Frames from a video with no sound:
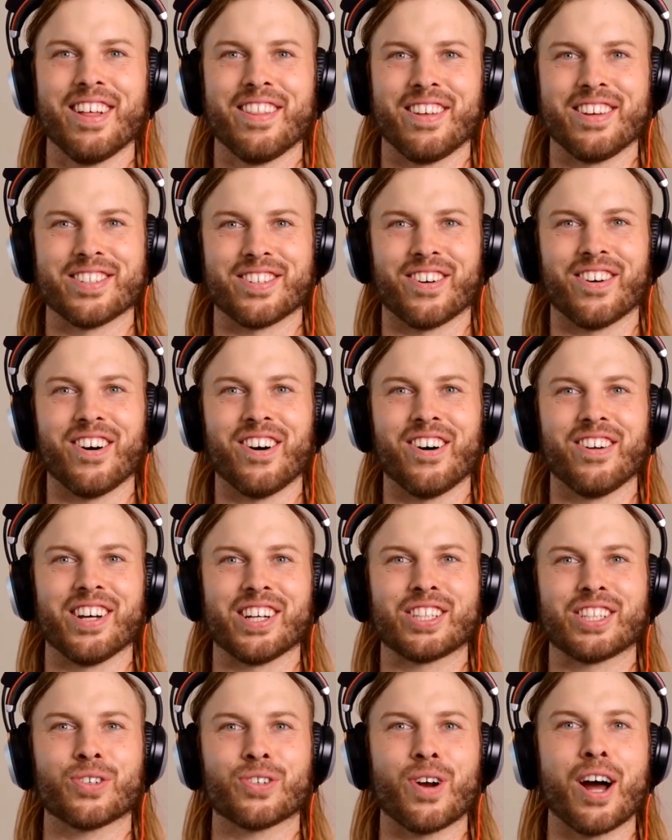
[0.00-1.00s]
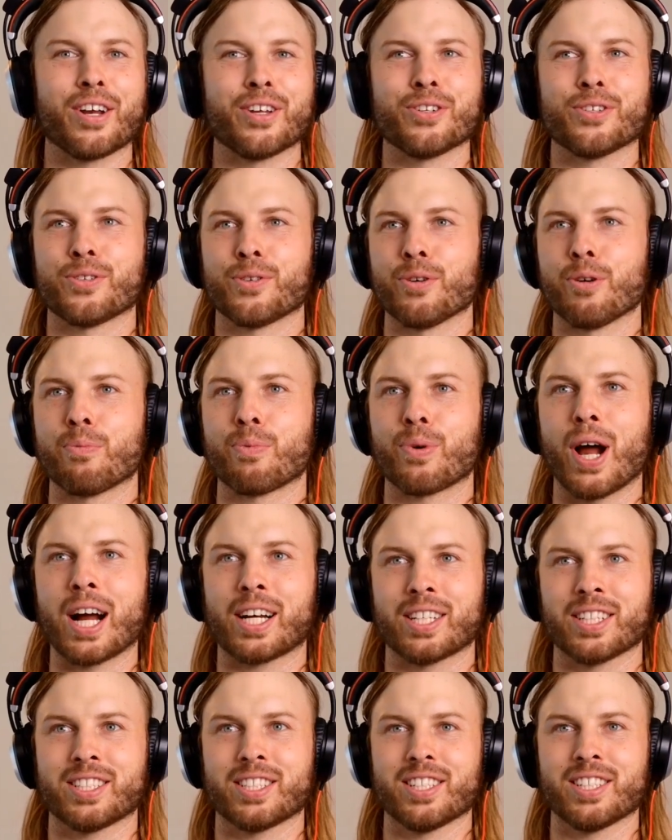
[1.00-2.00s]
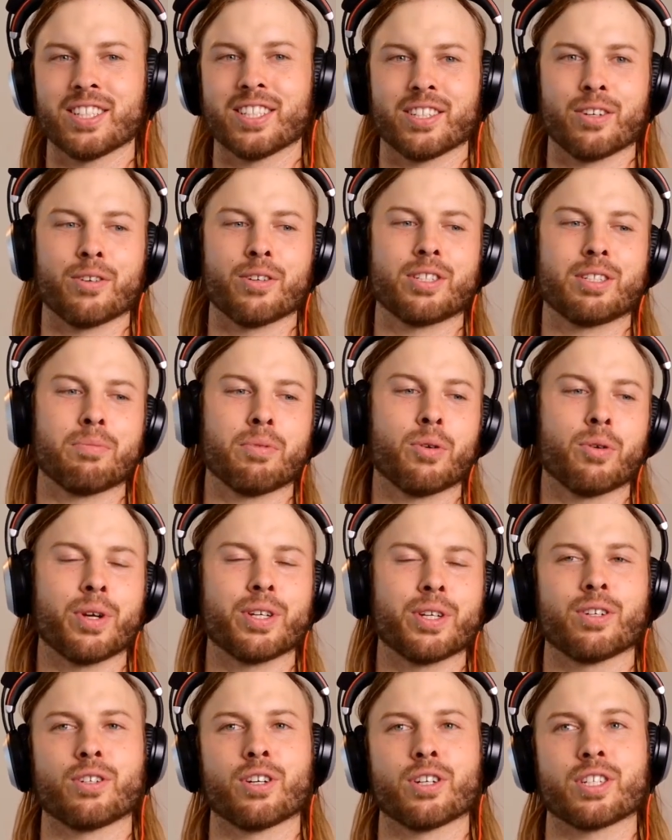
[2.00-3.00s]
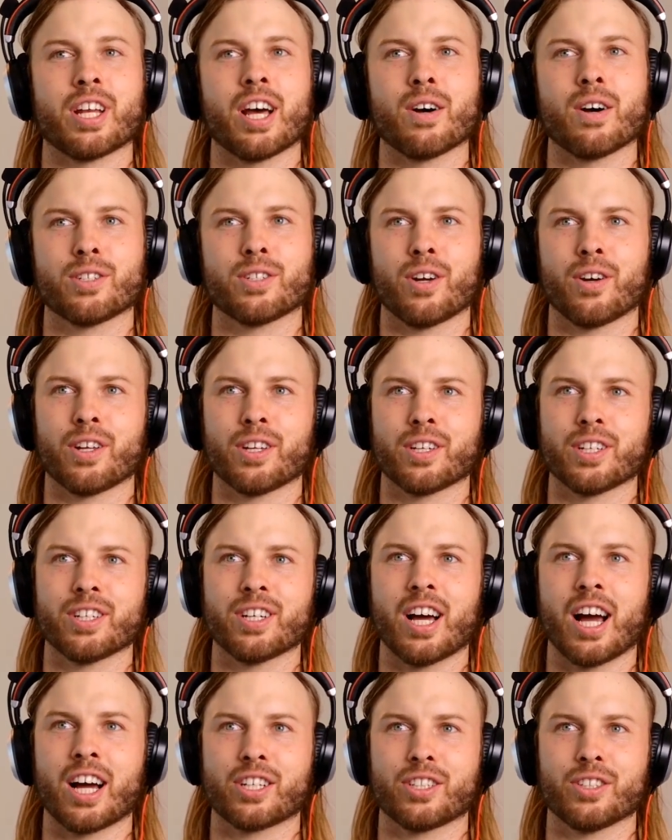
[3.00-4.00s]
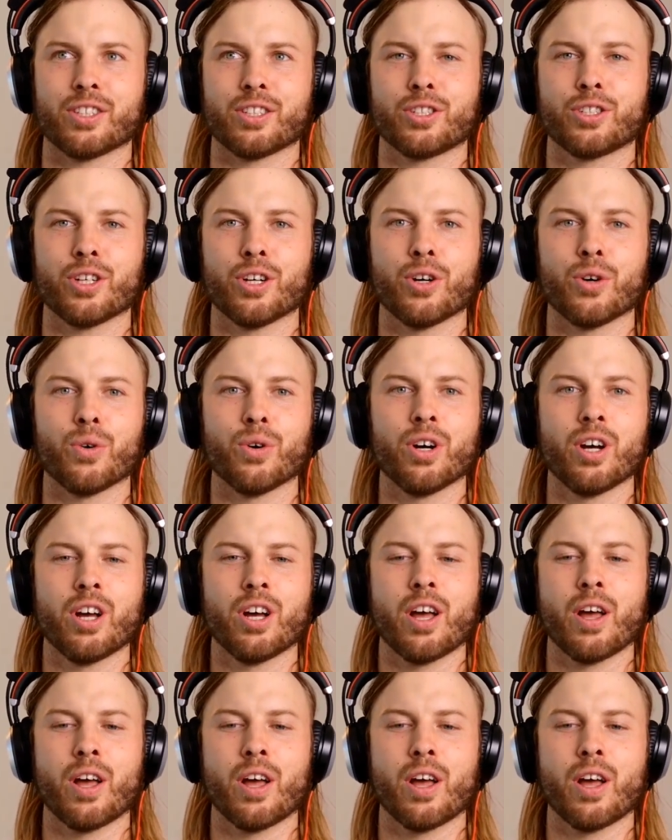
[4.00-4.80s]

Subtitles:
These are all like tried and true practices, and some of the researchers now starting to actually show